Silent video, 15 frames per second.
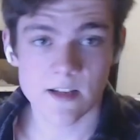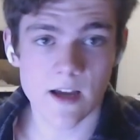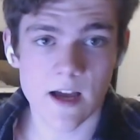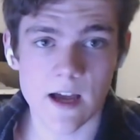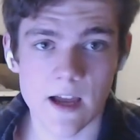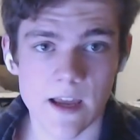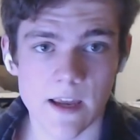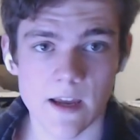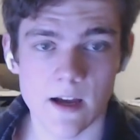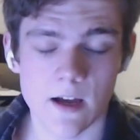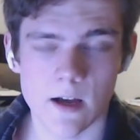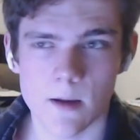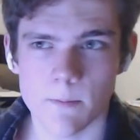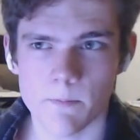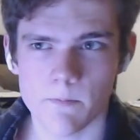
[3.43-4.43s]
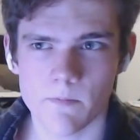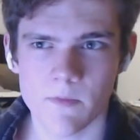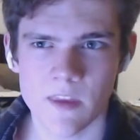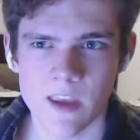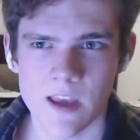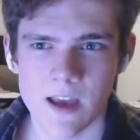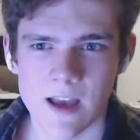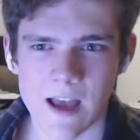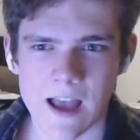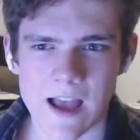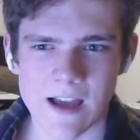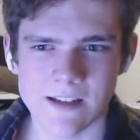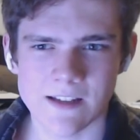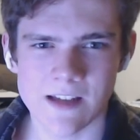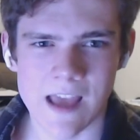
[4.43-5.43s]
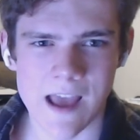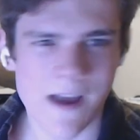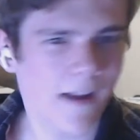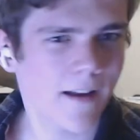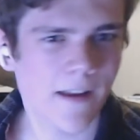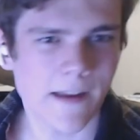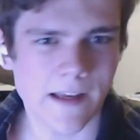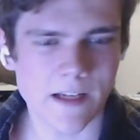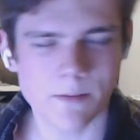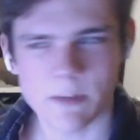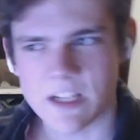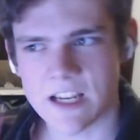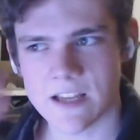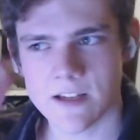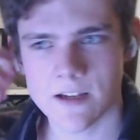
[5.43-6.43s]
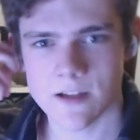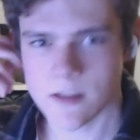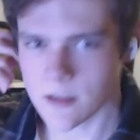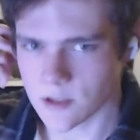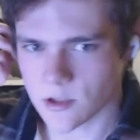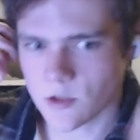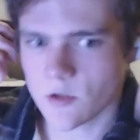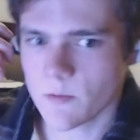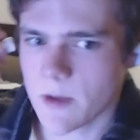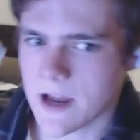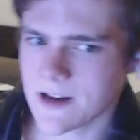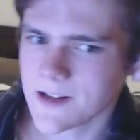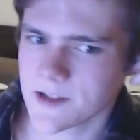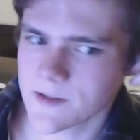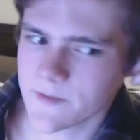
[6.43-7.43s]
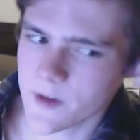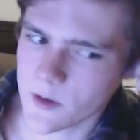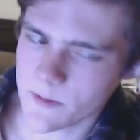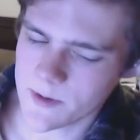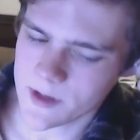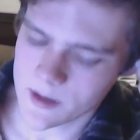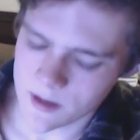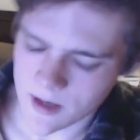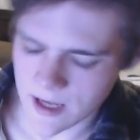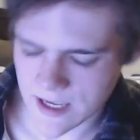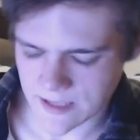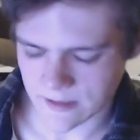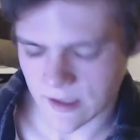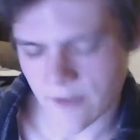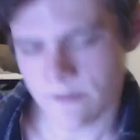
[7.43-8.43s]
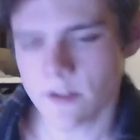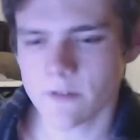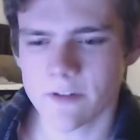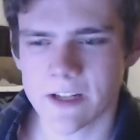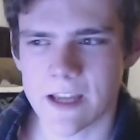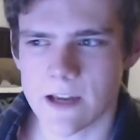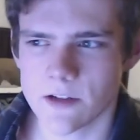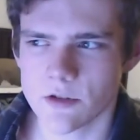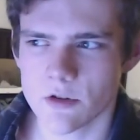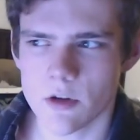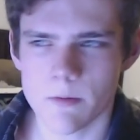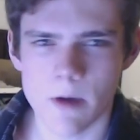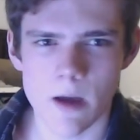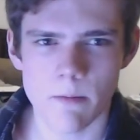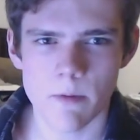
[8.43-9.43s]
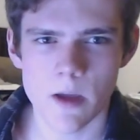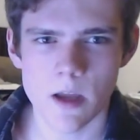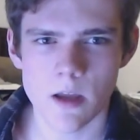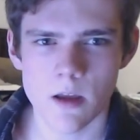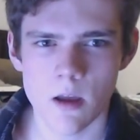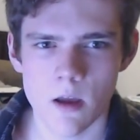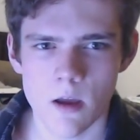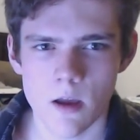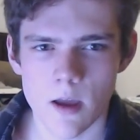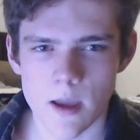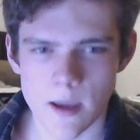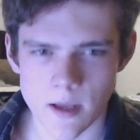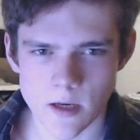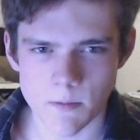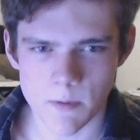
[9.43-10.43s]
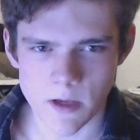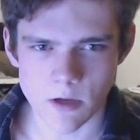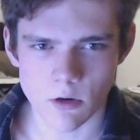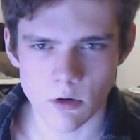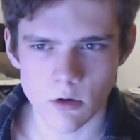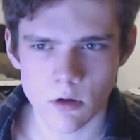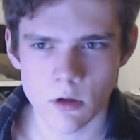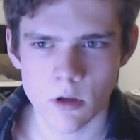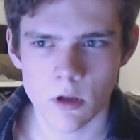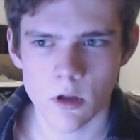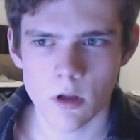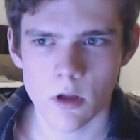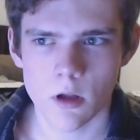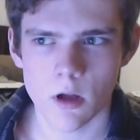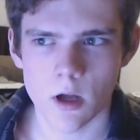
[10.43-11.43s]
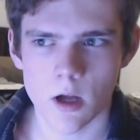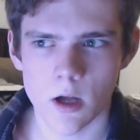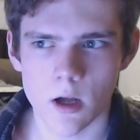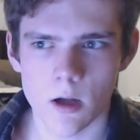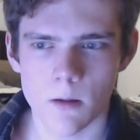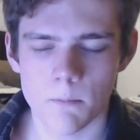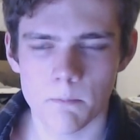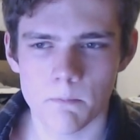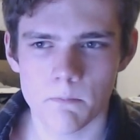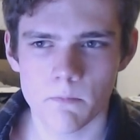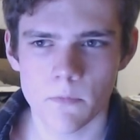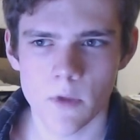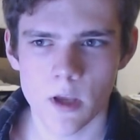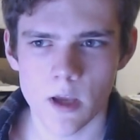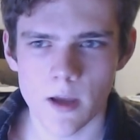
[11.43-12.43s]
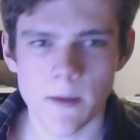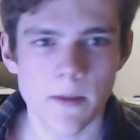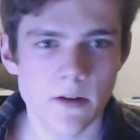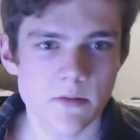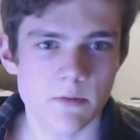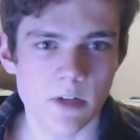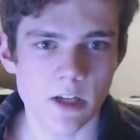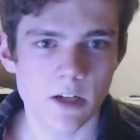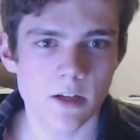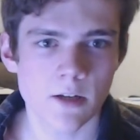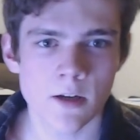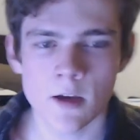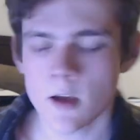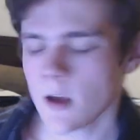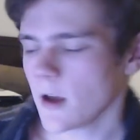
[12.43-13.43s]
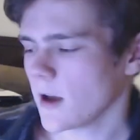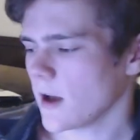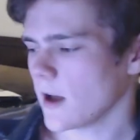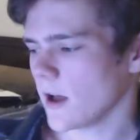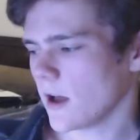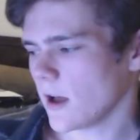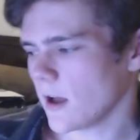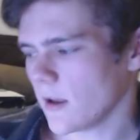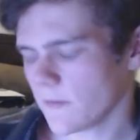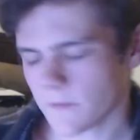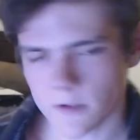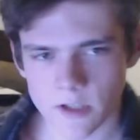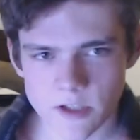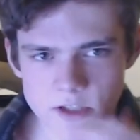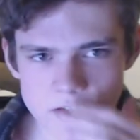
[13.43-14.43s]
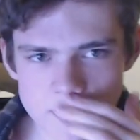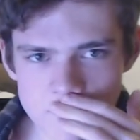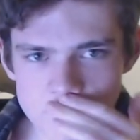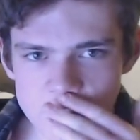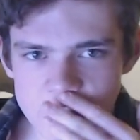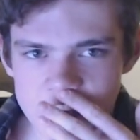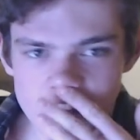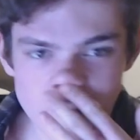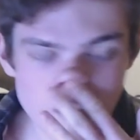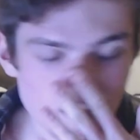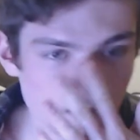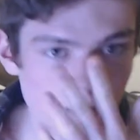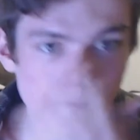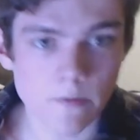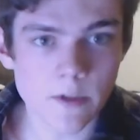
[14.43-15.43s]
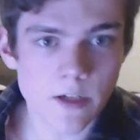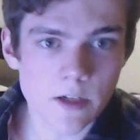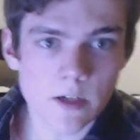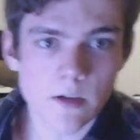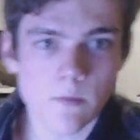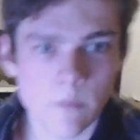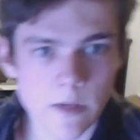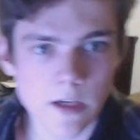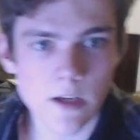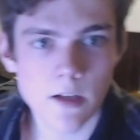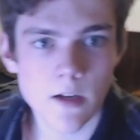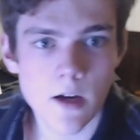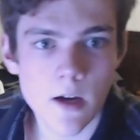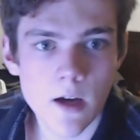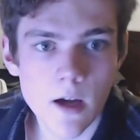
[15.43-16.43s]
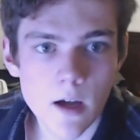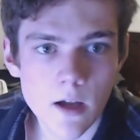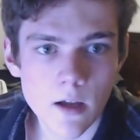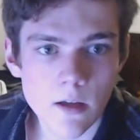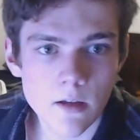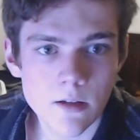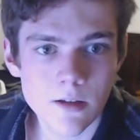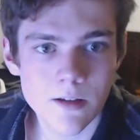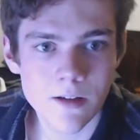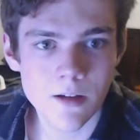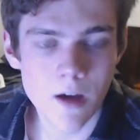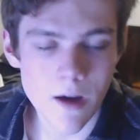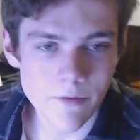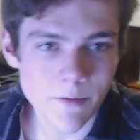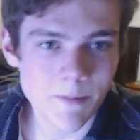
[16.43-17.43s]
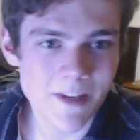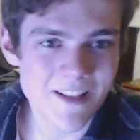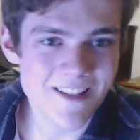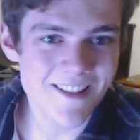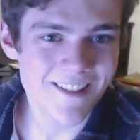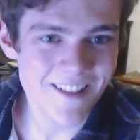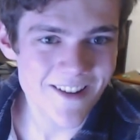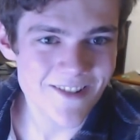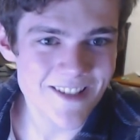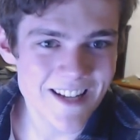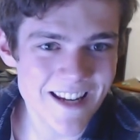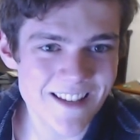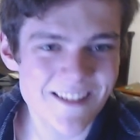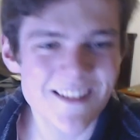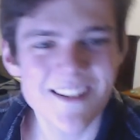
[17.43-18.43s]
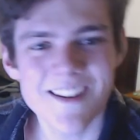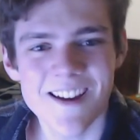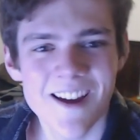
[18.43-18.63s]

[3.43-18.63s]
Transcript: I um, had an egg and a banana and two packets of oatmeal and leftover cacio e pepe and a bagel. Um, and that was pretty good. Uh, for lunch, I didn't really have anything, and for dinner, we had uh, oven pizza, and that was tasty.